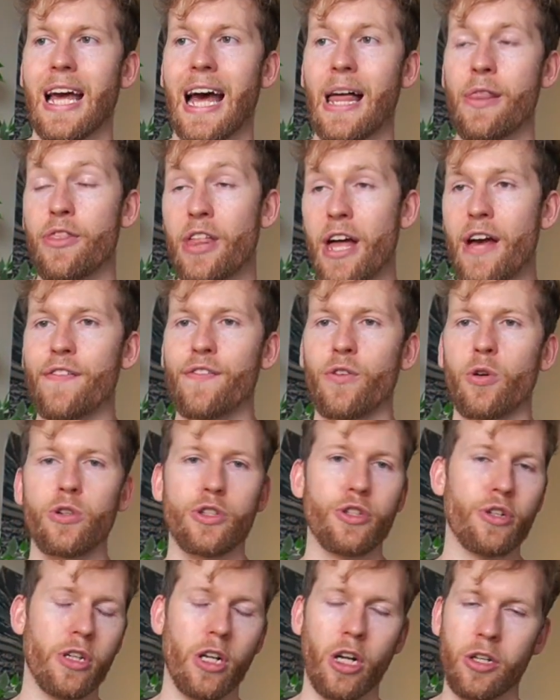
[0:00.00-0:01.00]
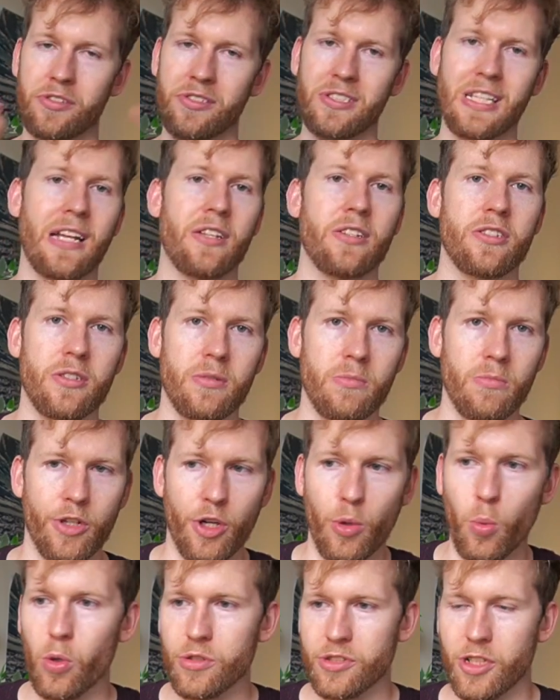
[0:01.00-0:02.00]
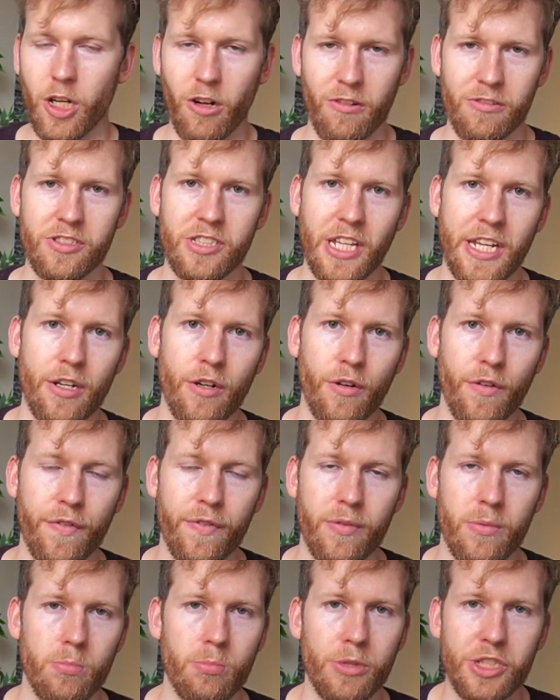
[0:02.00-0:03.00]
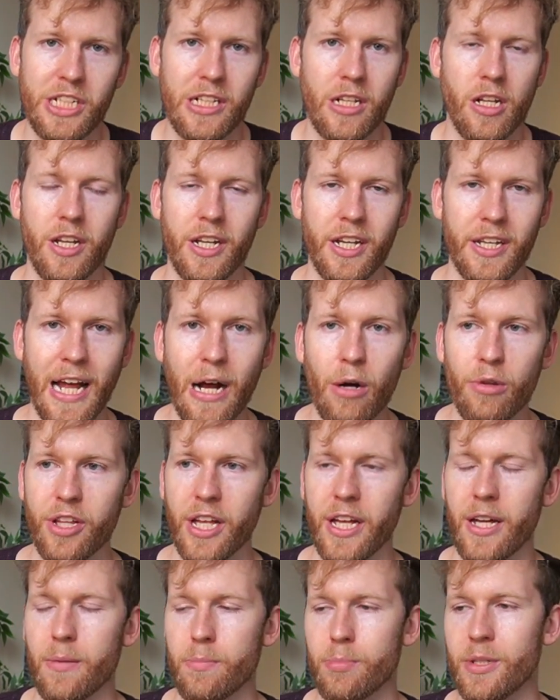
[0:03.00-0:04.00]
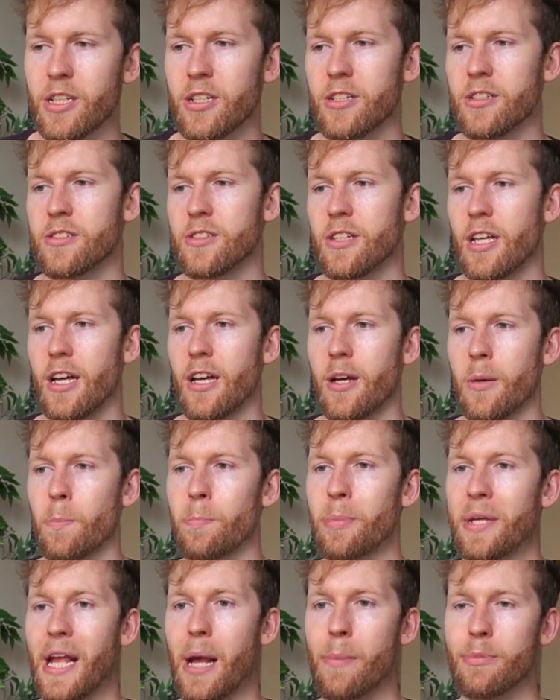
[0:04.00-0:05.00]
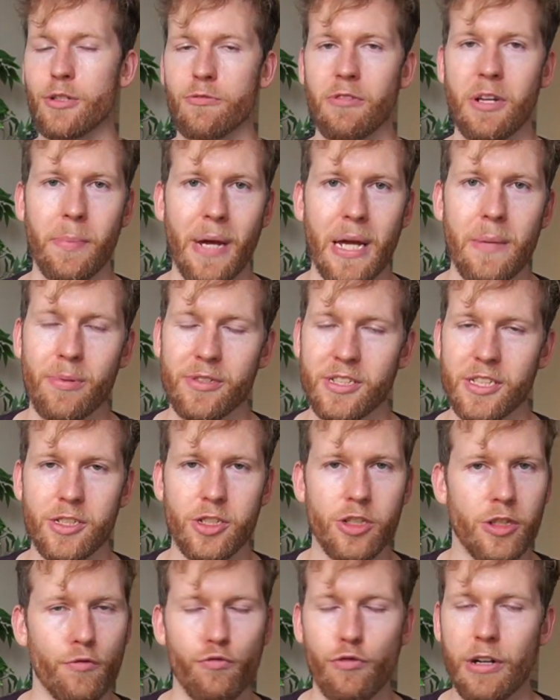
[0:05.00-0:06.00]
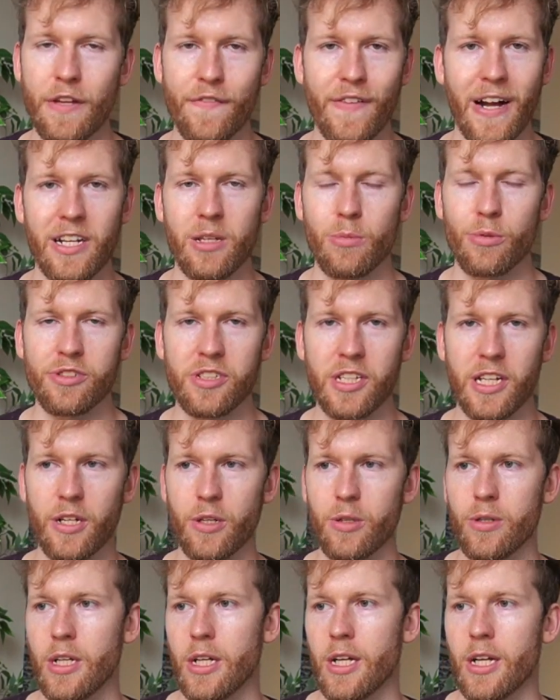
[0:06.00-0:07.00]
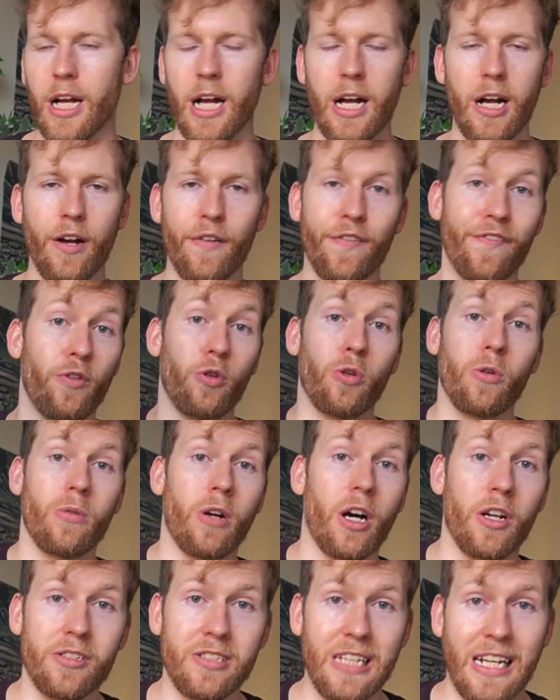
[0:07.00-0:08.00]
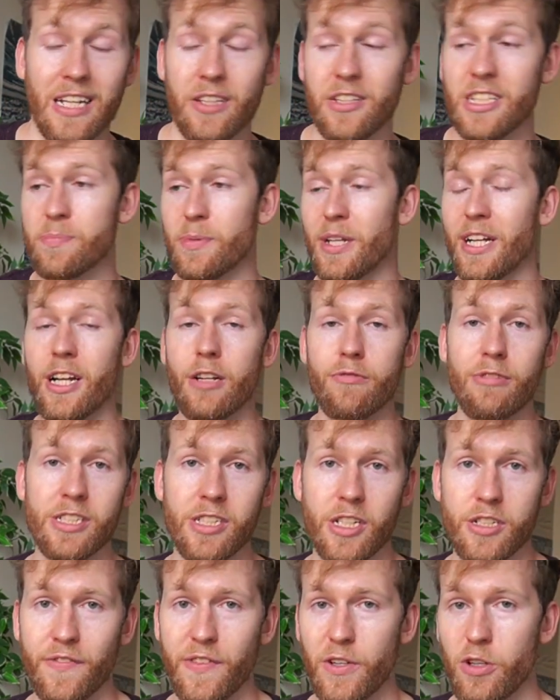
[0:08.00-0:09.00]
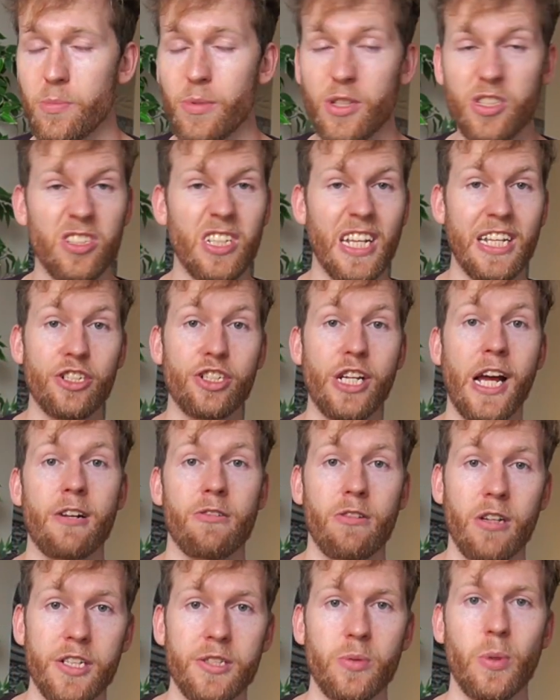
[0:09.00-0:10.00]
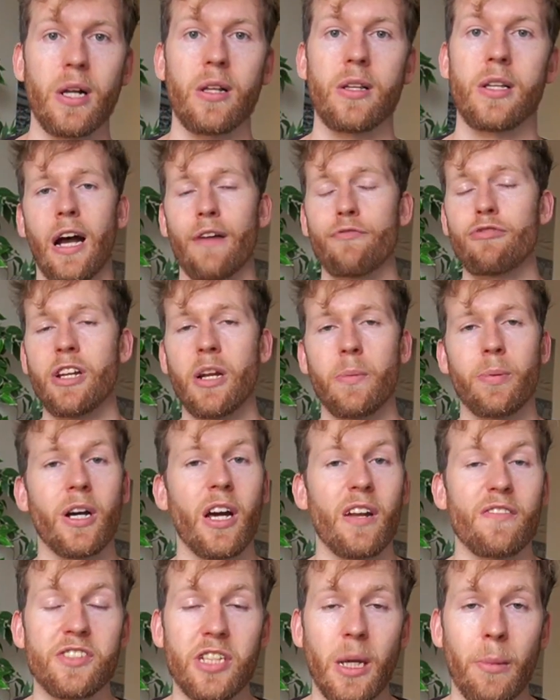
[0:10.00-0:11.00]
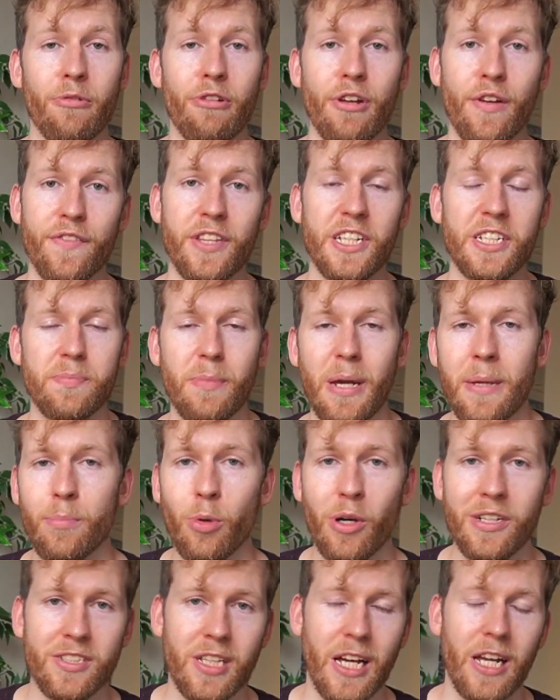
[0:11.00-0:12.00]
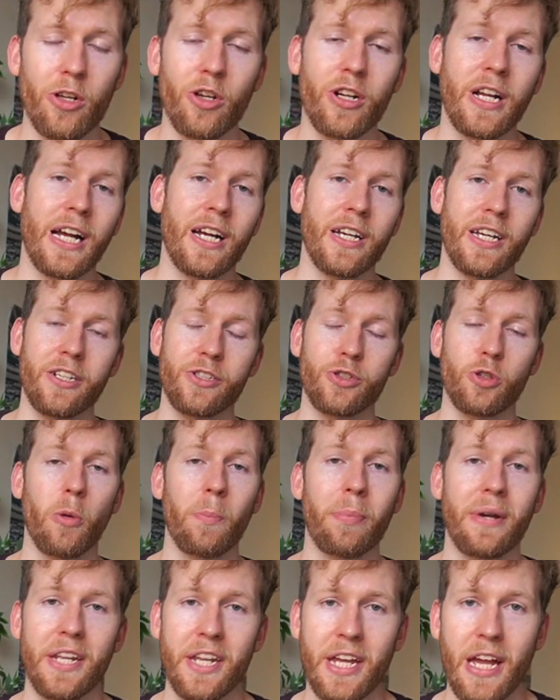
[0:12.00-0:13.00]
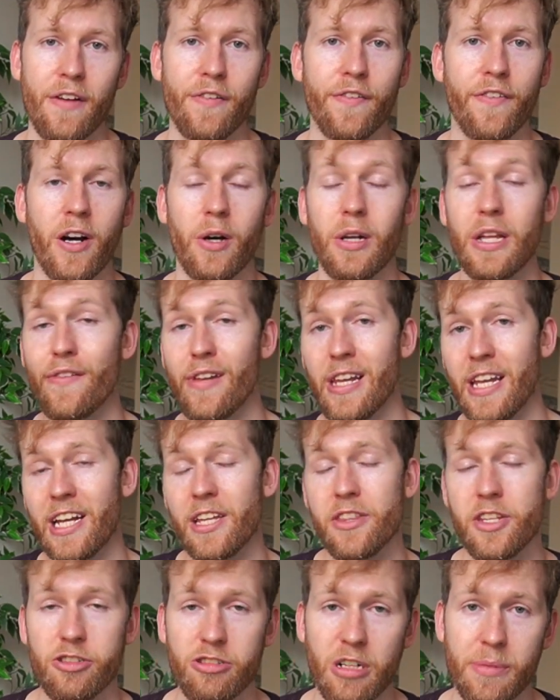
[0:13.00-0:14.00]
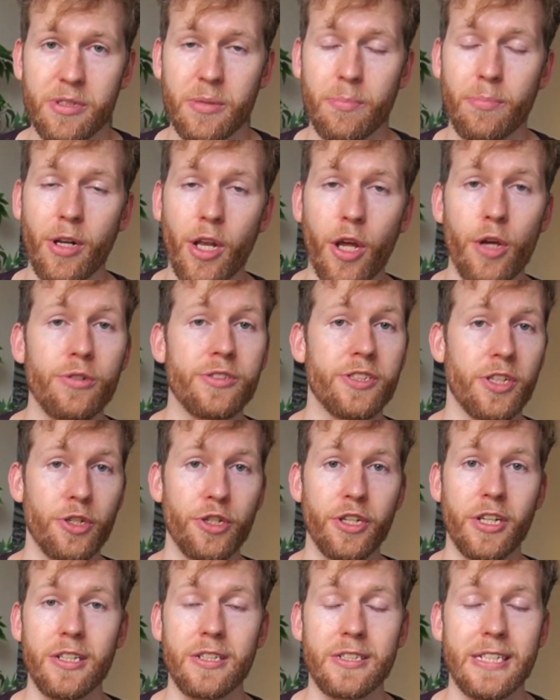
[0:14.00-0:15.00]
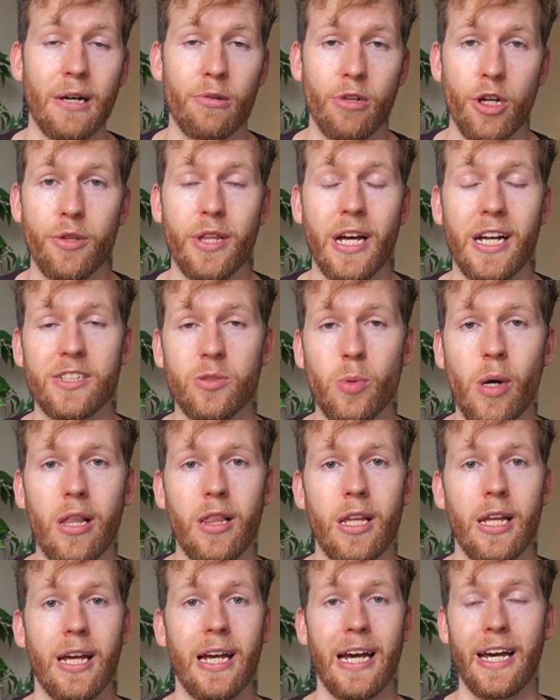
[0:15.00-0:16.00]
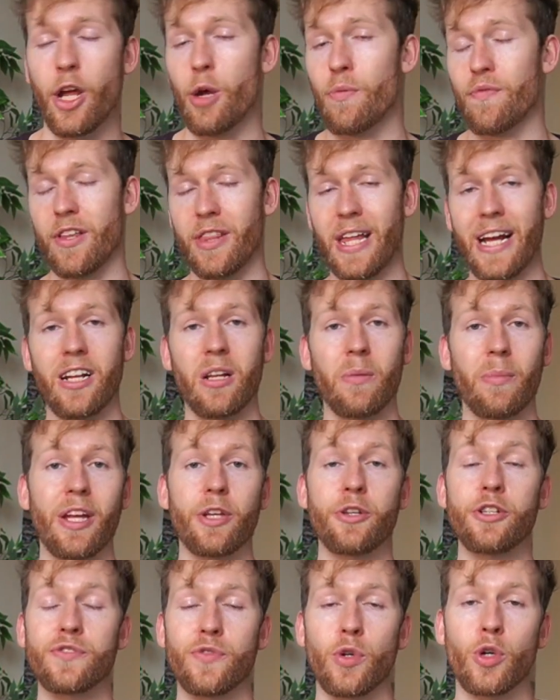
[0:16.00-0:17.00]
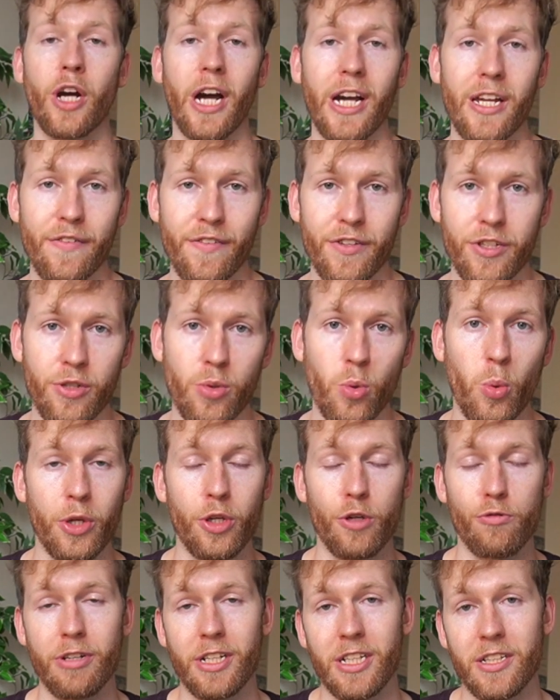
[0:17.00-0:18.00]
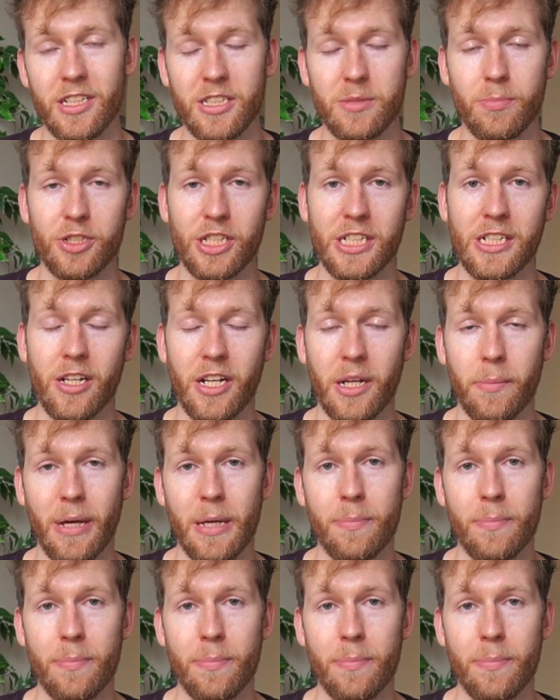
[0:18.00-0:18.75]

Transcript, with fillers: And therefore you can understand, you know, what's the current state of machine learning in healthcare, because being able to read papers is just a really valuable skill for understanding this particular research field, but just in general as well. I've written up a kind of summary of these main points that I look at in a short PDF. I'll leave a link in the description below so you can download that as well. And hopefully that can be a useful guide for you when you're reading these machine learning